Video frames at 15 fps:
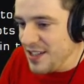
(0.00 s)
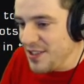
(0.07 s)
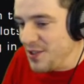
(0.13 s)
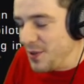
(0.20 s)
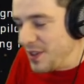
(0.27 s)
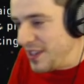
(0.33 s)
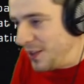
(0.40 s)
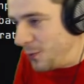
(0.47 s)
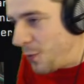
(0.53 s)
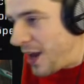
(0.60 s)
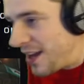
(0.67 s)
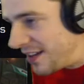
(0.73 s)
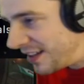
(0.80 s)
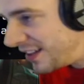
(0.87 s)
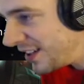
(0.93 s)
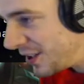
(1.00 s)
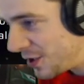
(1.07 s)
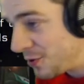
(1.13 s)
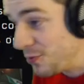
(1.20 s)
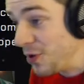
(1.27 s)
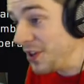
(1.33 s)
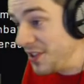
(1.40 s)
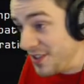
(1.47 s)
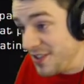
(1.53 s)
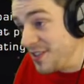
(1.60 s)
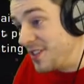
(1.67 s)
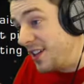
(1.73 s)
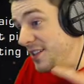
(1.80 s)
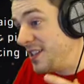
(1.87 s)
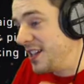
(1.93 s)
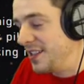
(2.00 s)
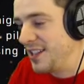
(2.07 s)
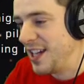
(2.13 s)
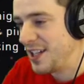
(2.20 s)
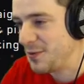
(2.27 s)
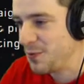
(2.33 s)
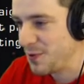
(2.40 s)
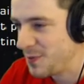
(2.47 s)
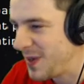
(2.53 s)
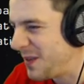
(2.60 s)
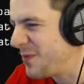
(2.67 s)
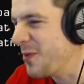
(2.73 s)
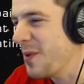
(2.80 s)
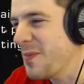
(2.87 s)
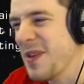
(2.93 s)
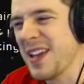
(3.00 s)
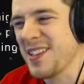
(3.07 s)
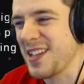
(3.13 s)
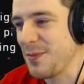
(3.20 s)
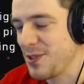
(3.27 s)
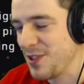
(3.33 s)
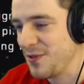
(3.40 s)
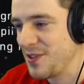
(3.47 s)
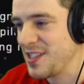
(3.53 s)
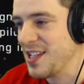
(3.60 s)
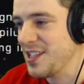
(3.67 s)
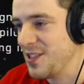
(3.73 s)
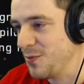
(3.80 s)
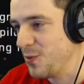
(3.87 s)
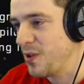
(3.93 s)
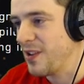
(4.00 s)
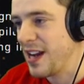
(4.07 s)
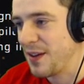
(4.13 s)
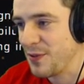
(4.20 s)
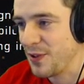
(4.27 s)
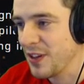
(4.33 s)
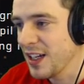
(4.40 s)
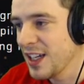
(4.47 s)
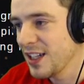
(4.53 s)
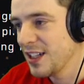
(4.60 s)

So I think when Horizons does hit the Xbox platform, it makes absolute sense at whatever